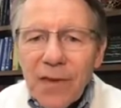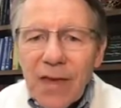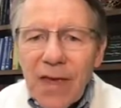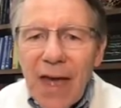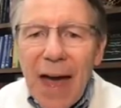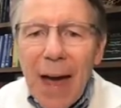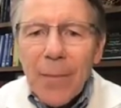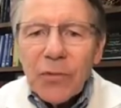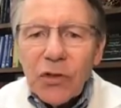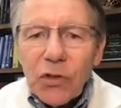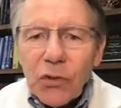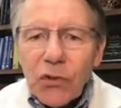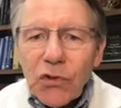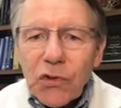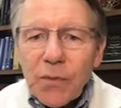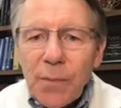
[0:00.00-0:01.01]
capsule
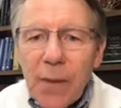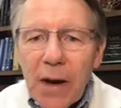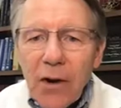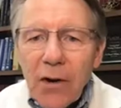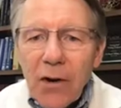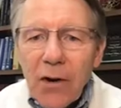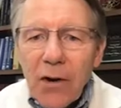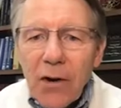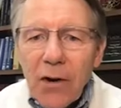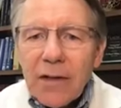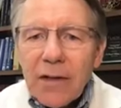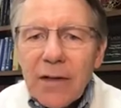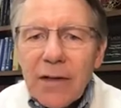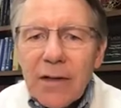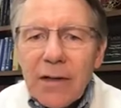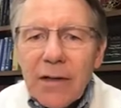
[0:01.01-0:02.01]
sparing
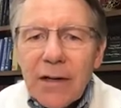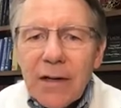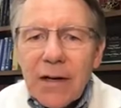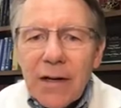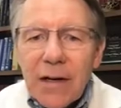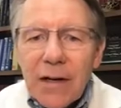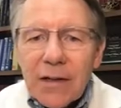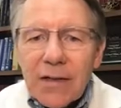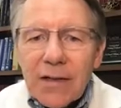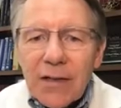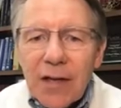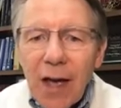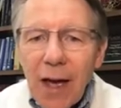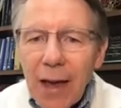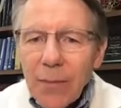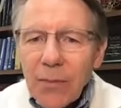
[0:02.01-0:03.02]
uh,
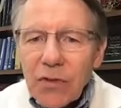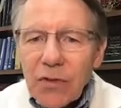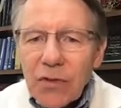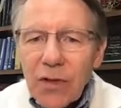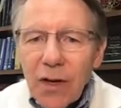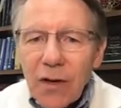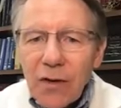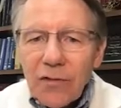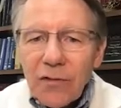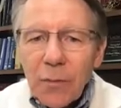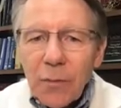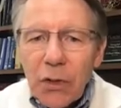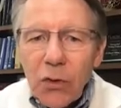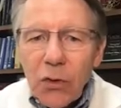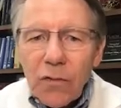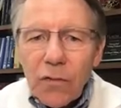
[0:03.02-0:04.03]
types of
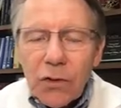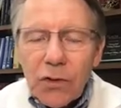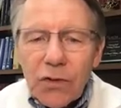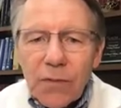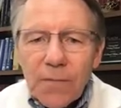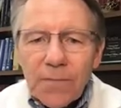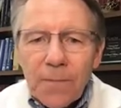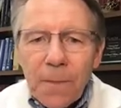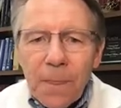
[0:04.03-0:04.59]
maneuvers.